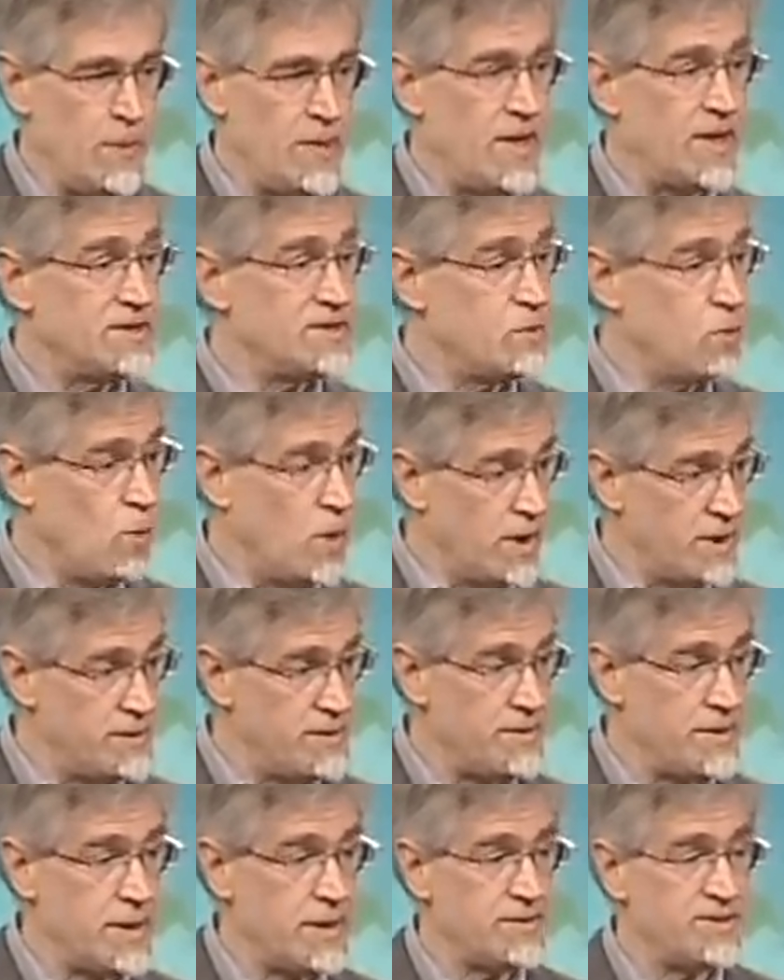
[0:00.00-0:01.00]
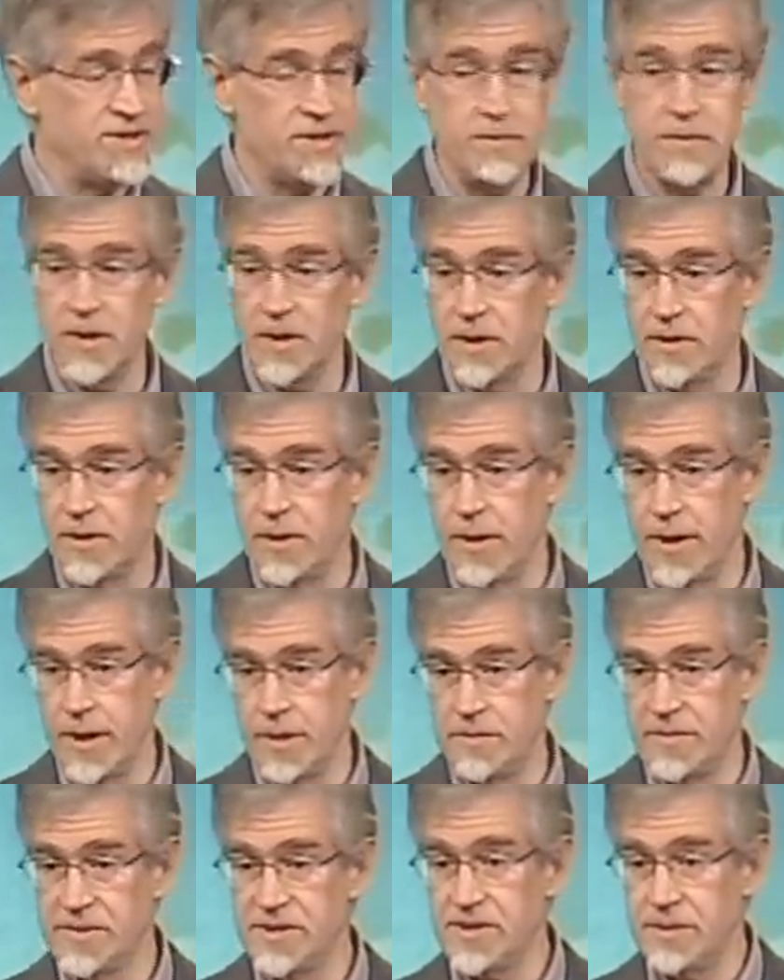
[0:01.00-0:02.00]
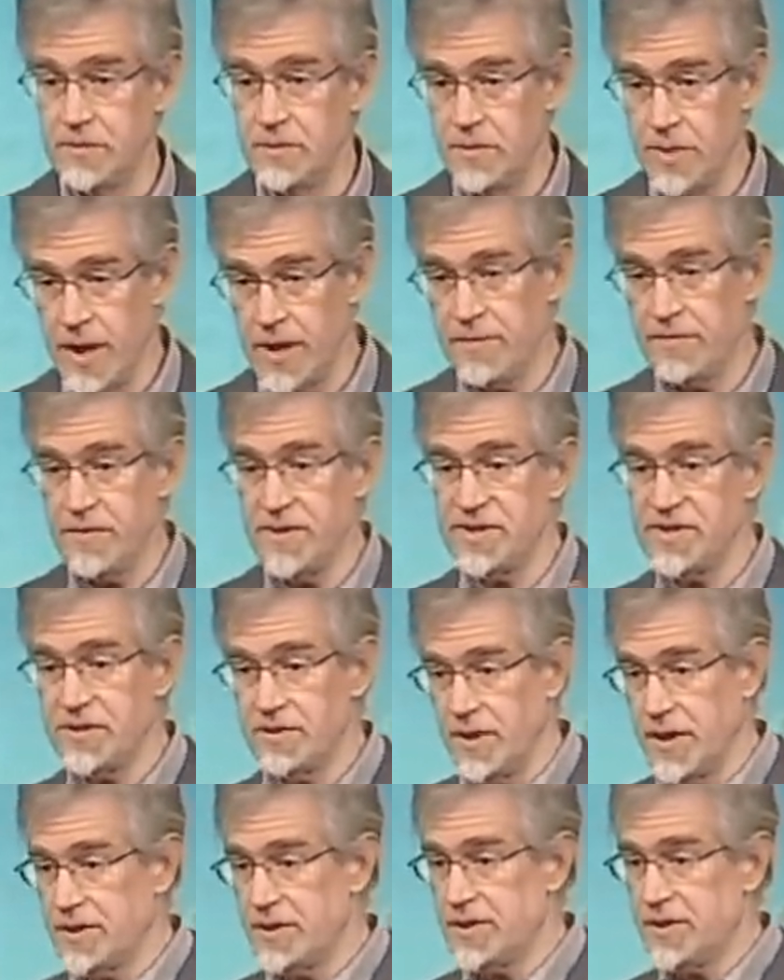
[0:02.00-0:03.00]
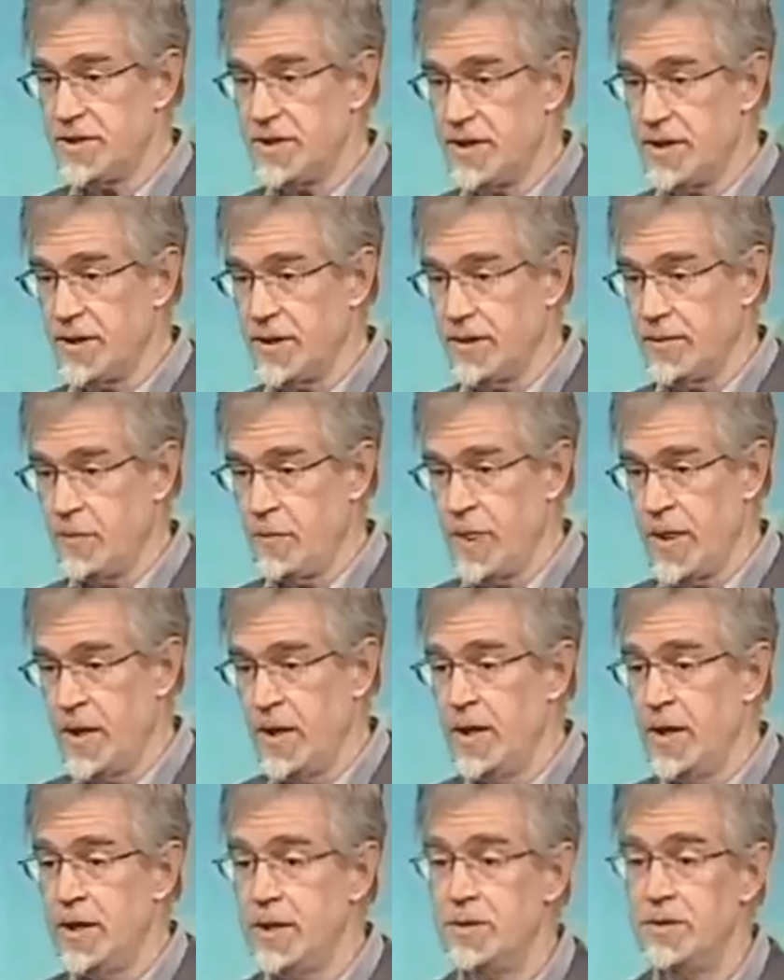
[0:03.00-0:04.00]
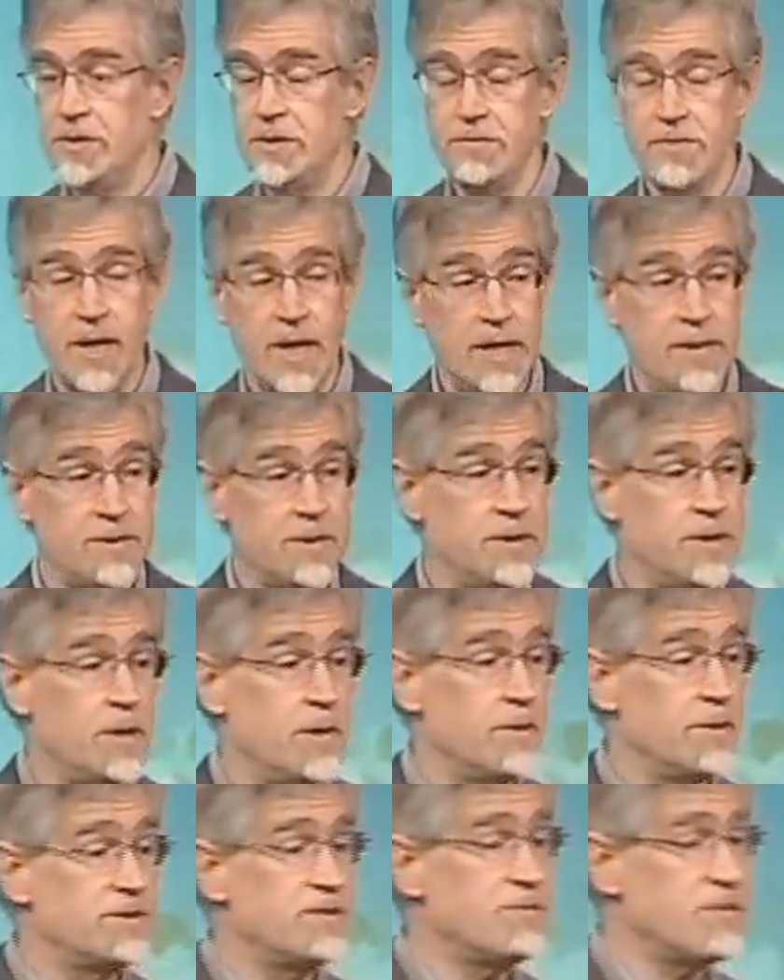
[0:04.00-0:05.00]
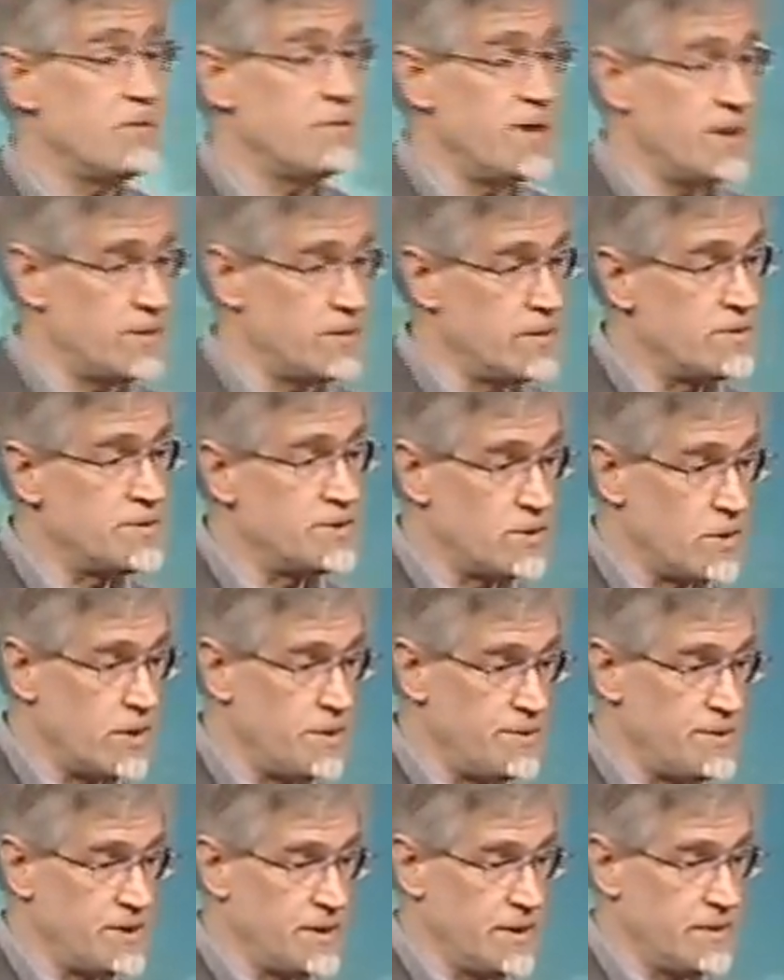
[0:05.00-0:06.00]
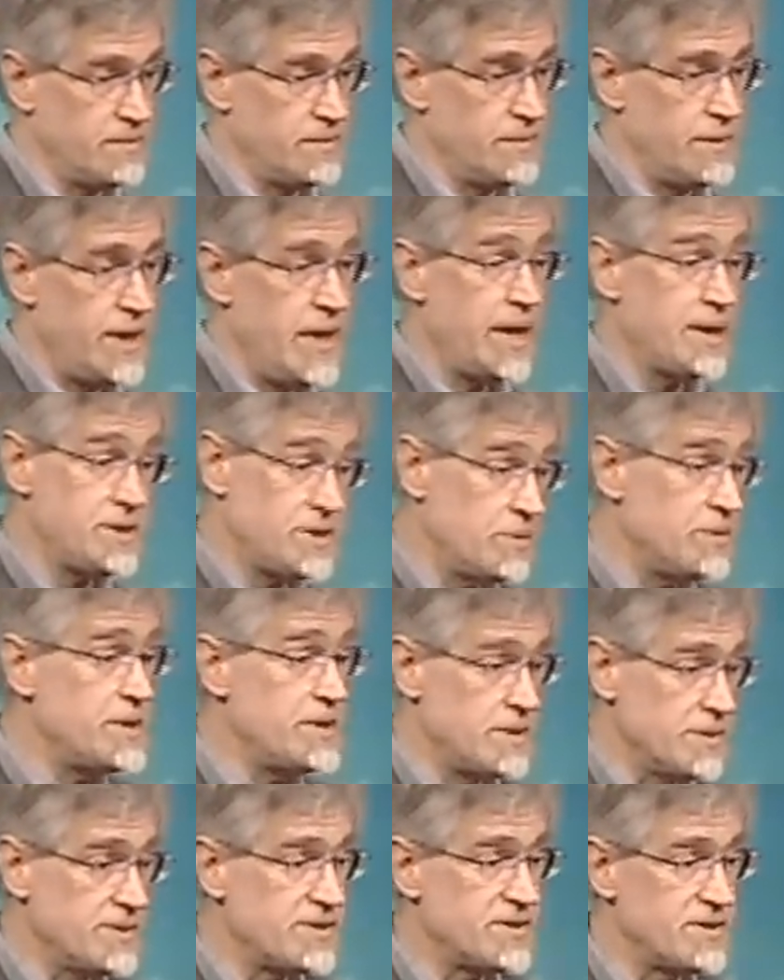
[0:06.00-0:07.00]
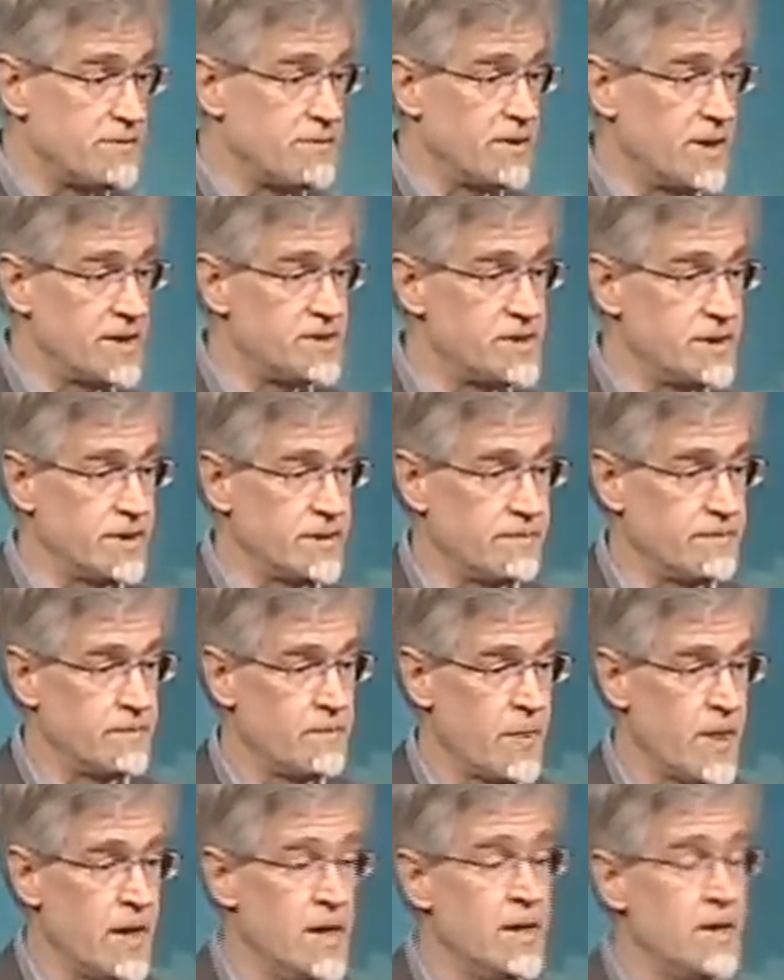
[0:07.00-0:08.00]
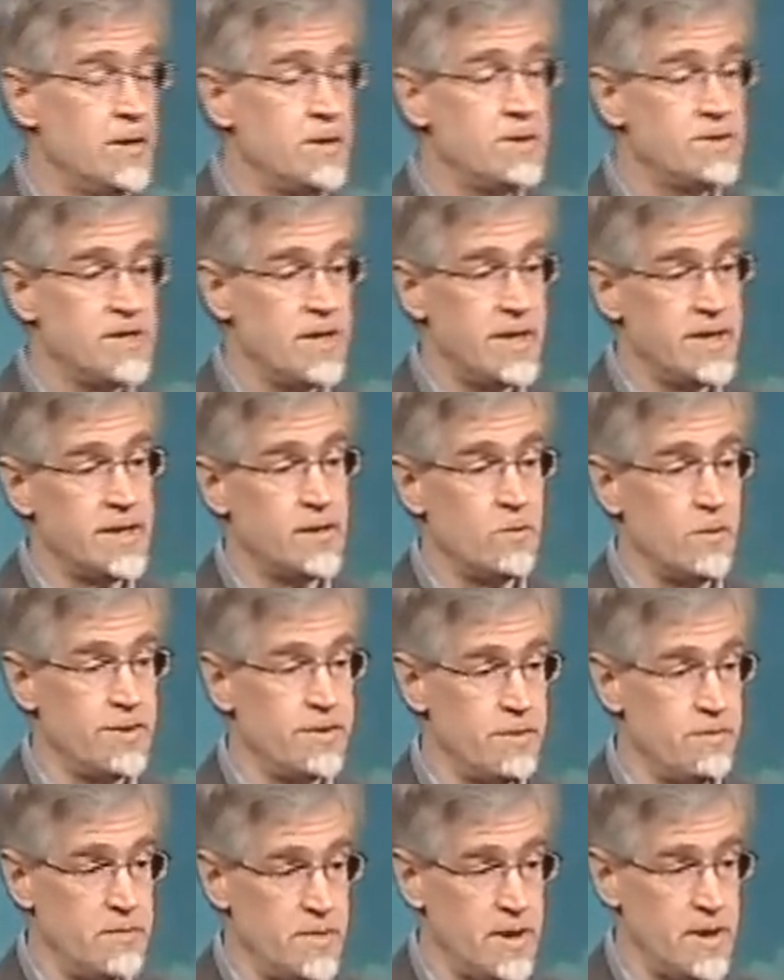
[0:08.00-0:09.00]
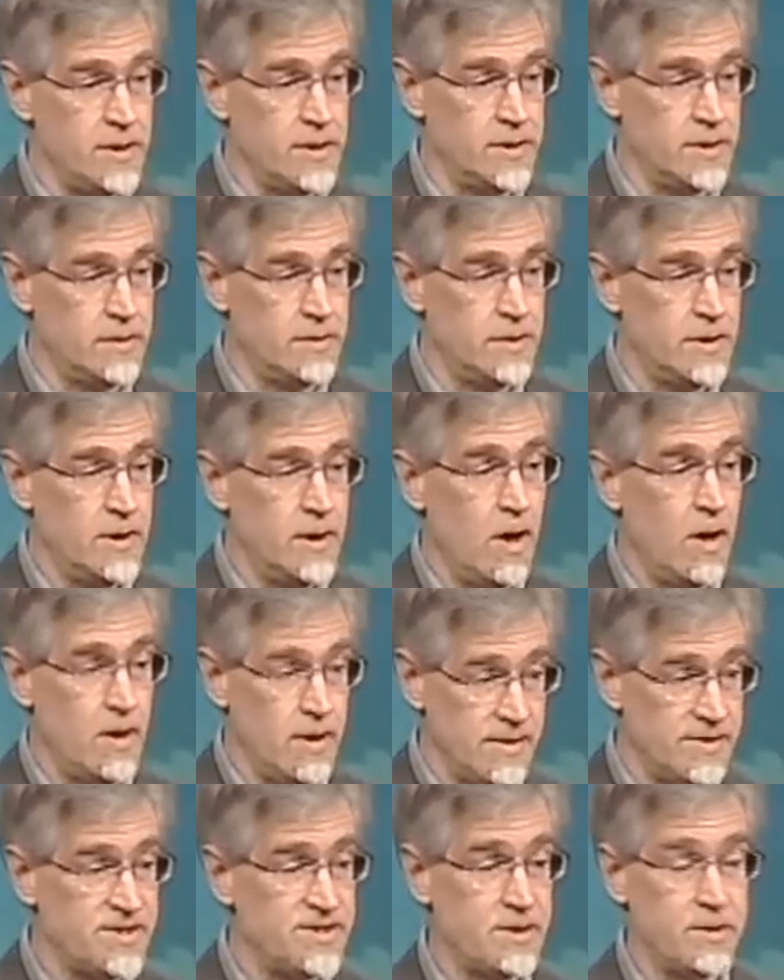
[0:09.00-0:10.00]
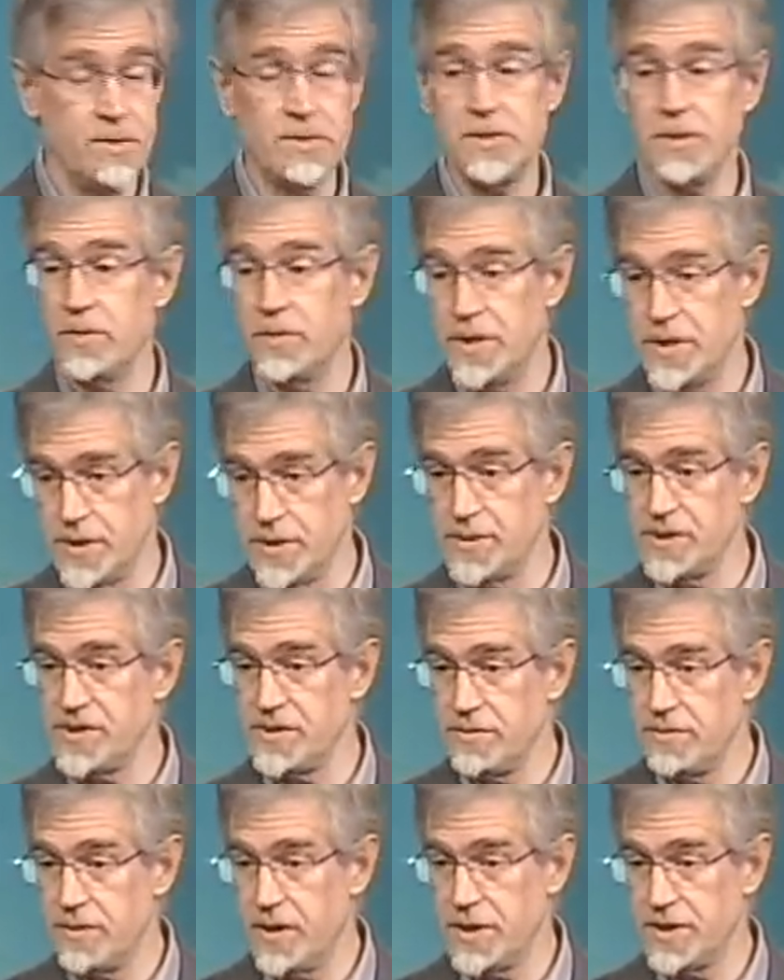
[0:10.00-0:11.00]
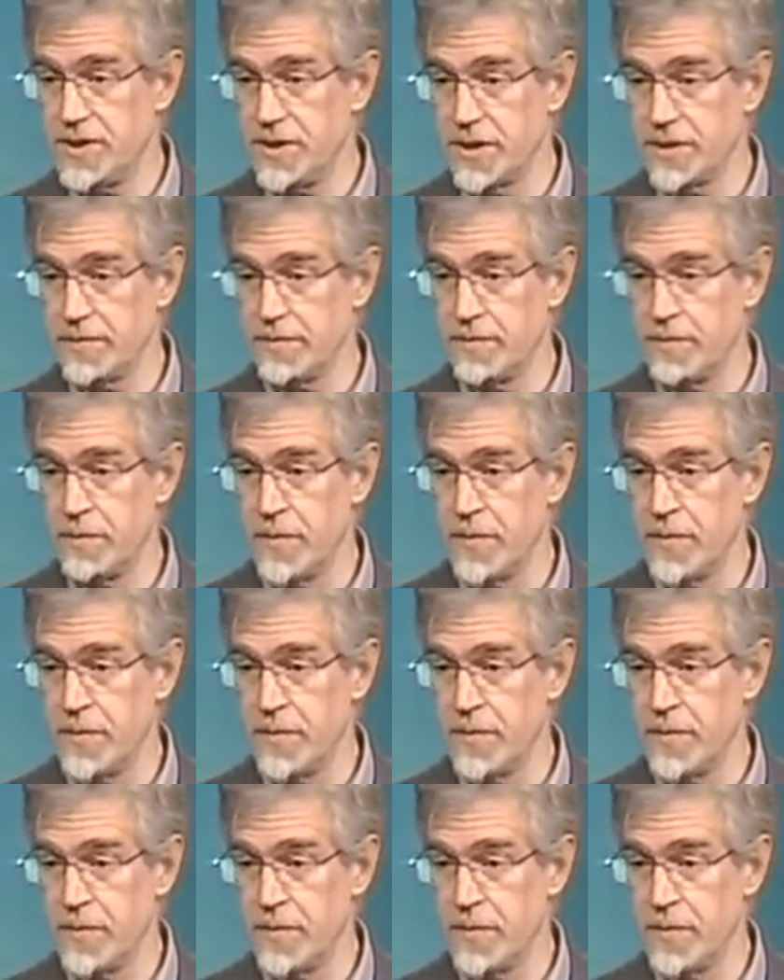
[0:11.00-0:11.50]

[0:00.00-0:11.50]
That's 1,000 milligrams, breakfast, lunch, dinner. You divide the dose for better absorption and to reduce the flushing. You take it with a meal also to reduce the flushing.